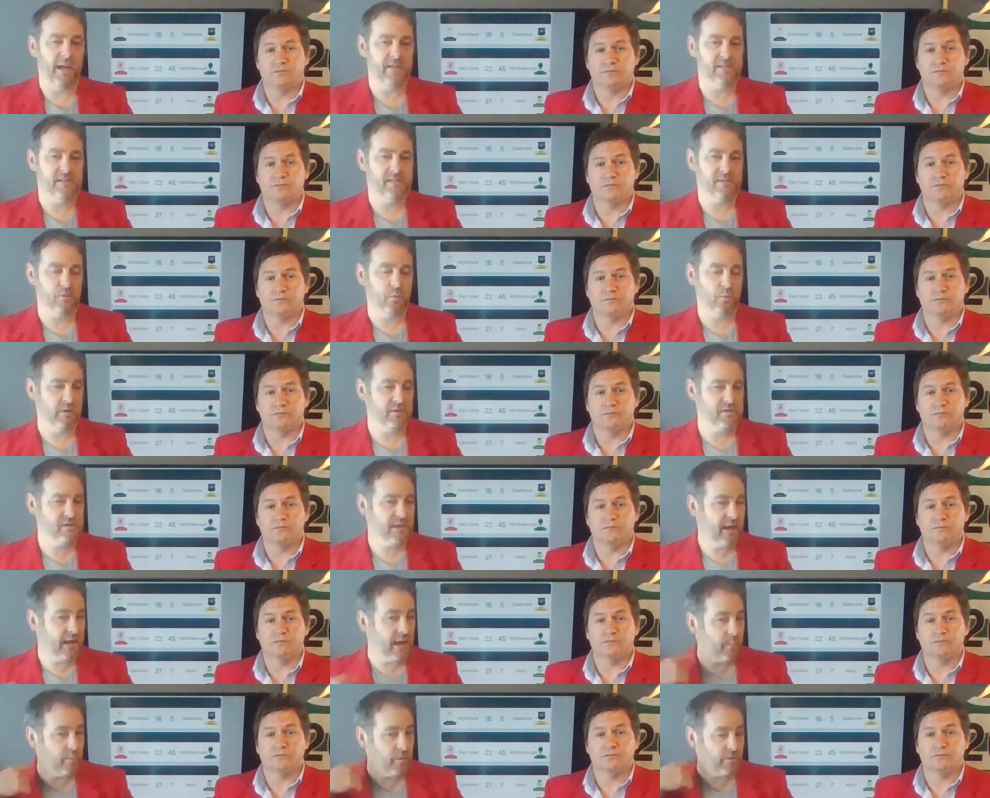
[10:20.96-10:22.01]
Speaker 1: accounts, scoring
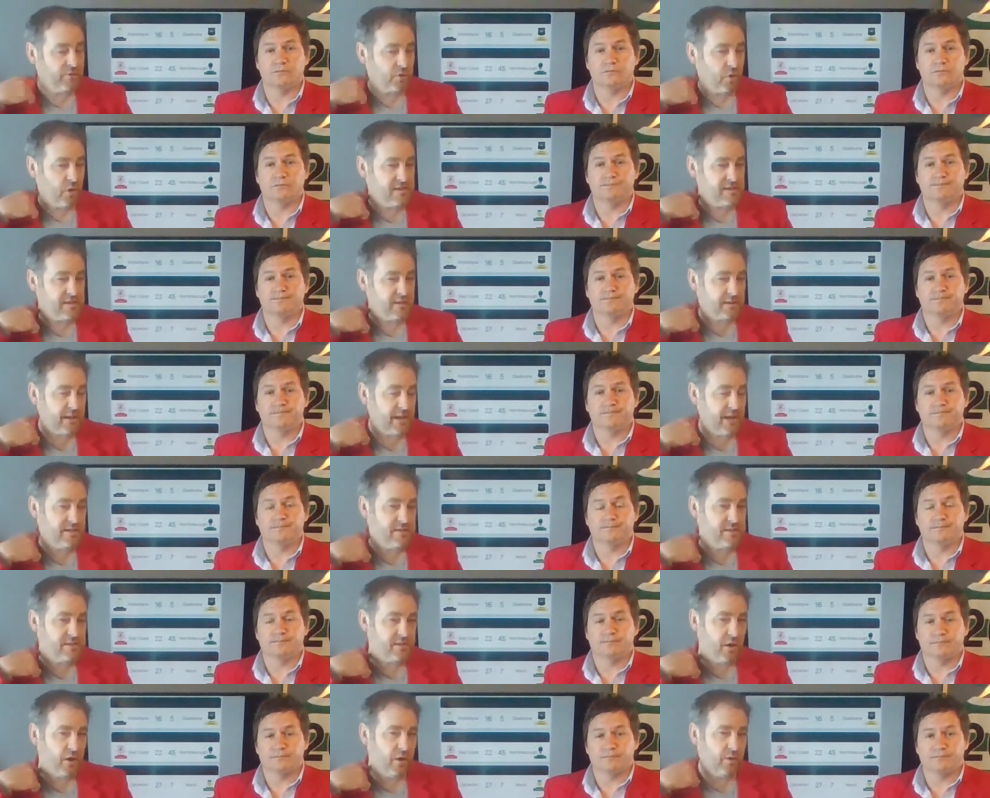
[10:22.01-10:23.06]
a number of tries at the
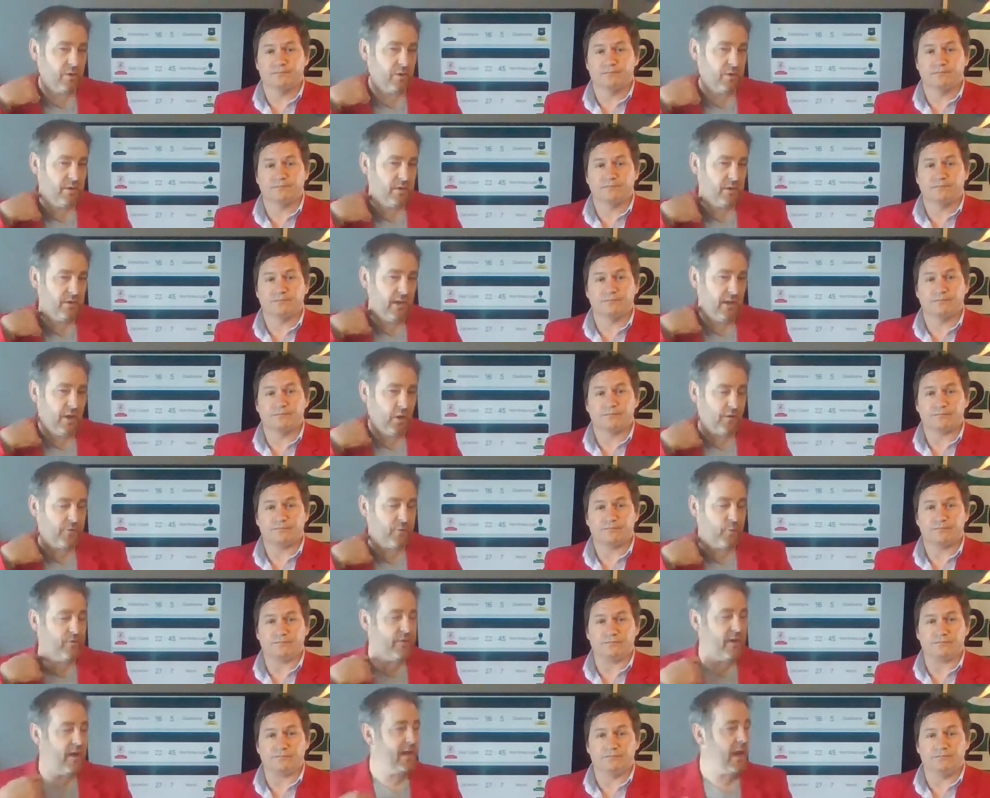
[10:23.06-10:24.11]
end. So yeah, I
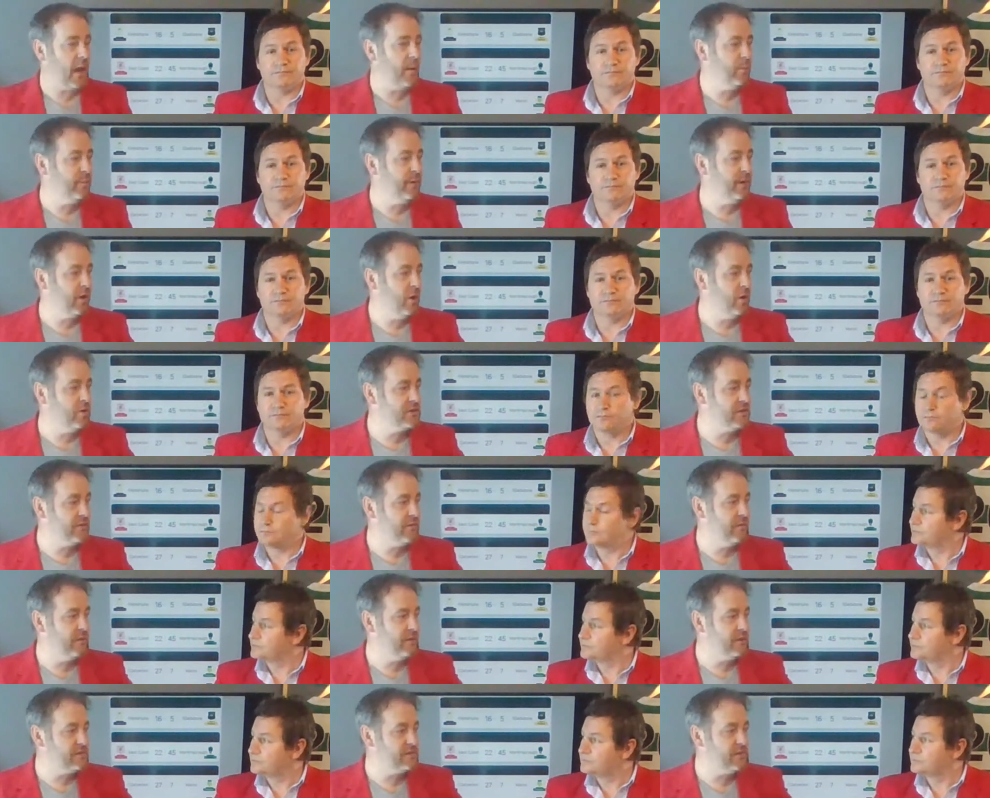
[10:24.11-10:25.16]
thought that game would be closer
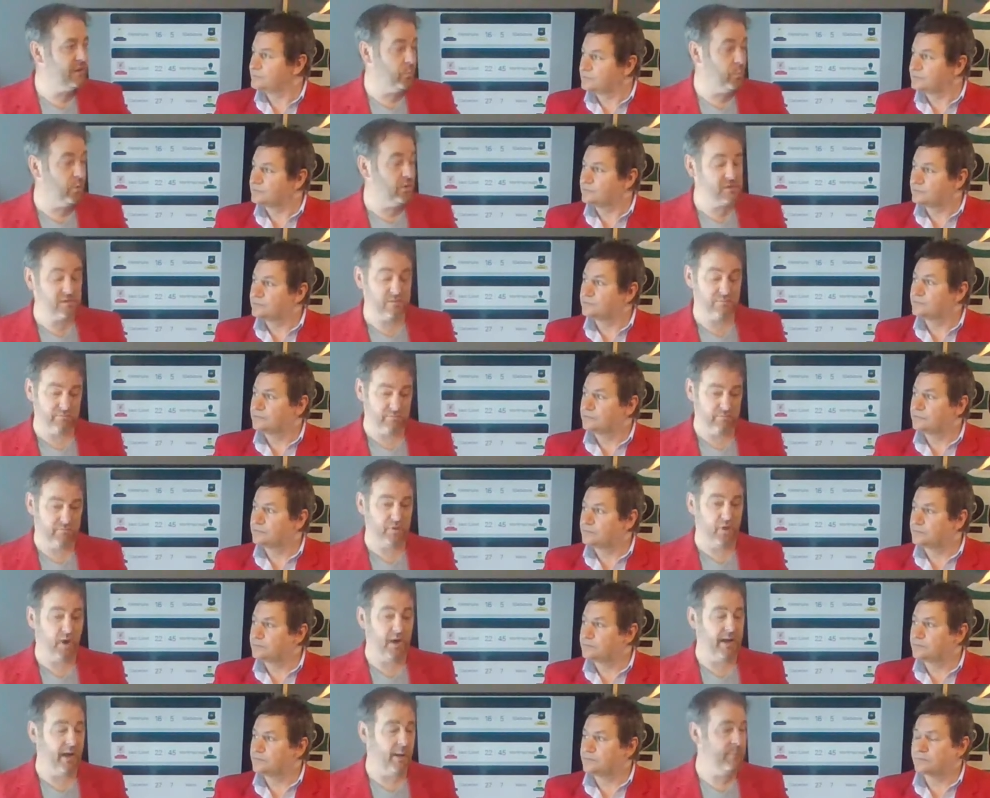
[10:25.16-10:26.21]
than this. It was
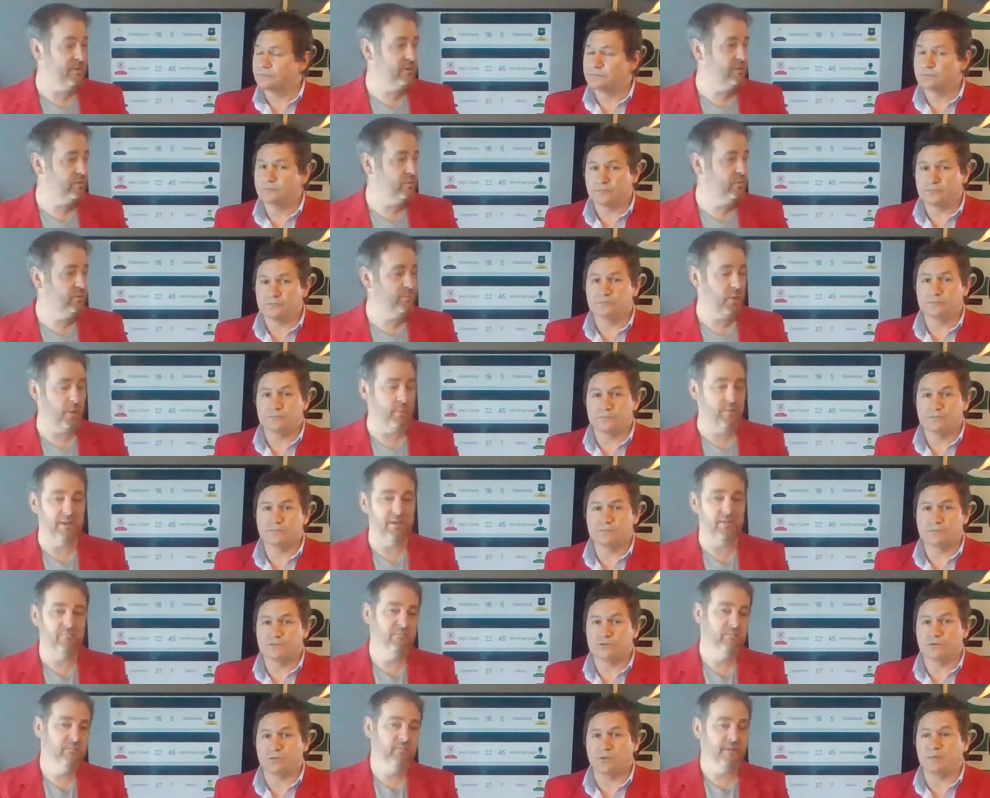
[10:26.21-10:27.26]
tight up until
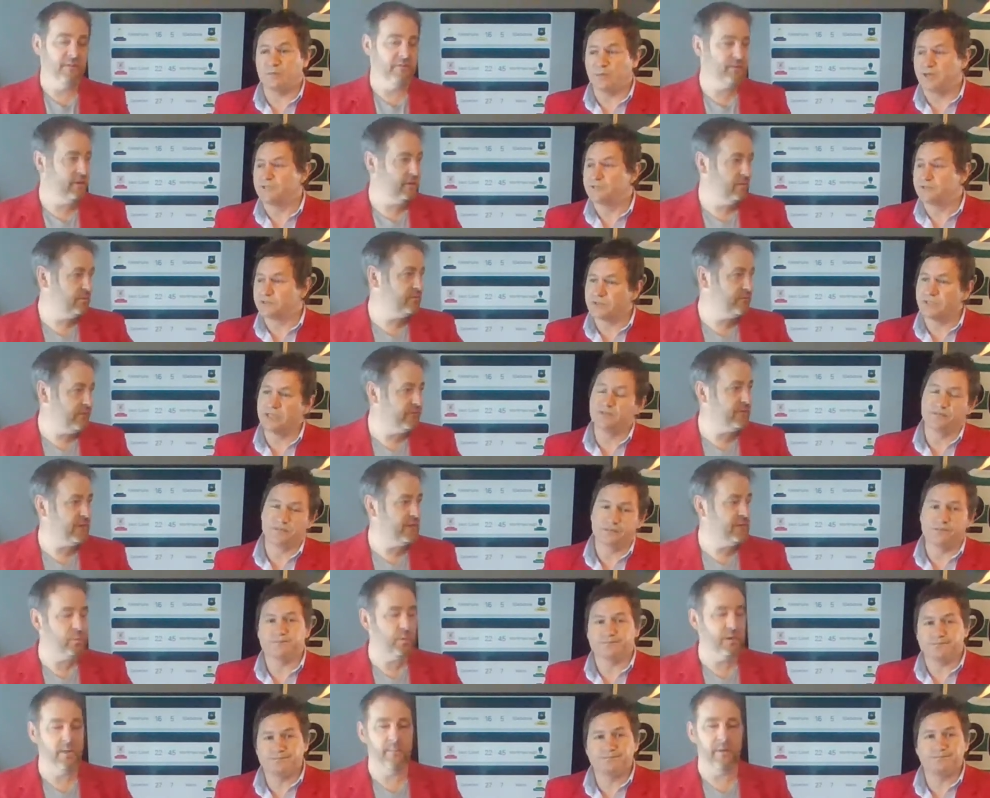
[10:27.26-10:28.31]
probably 20 15, minutes, 15
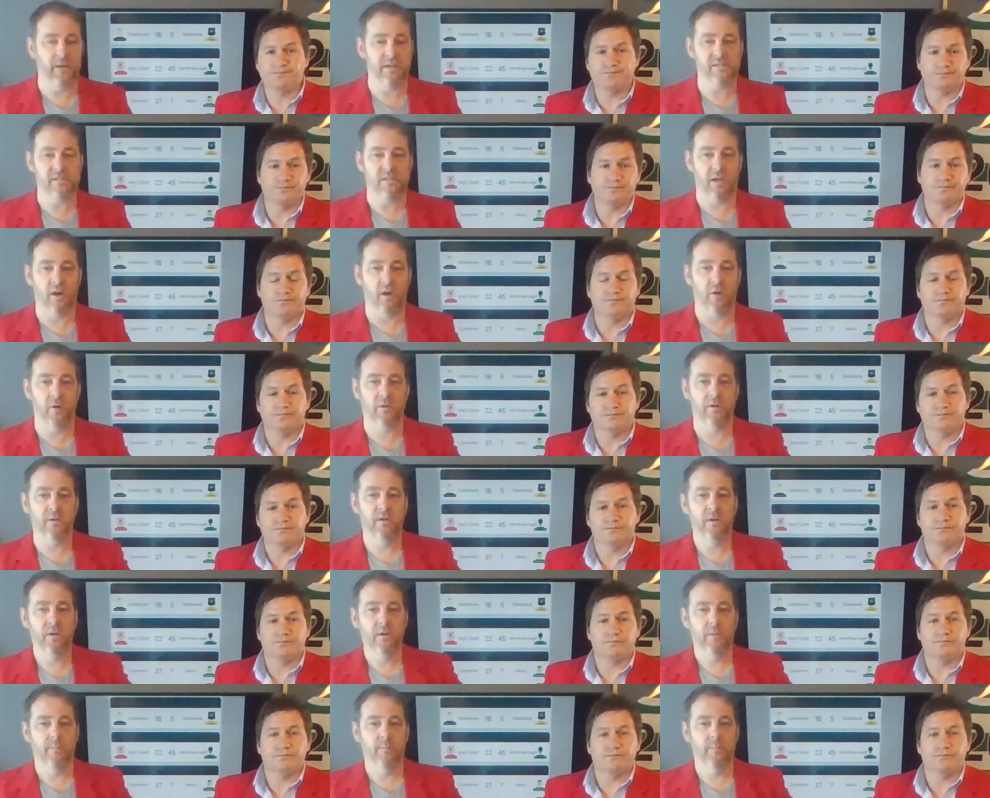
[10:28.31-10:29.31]
20 minutes to go, and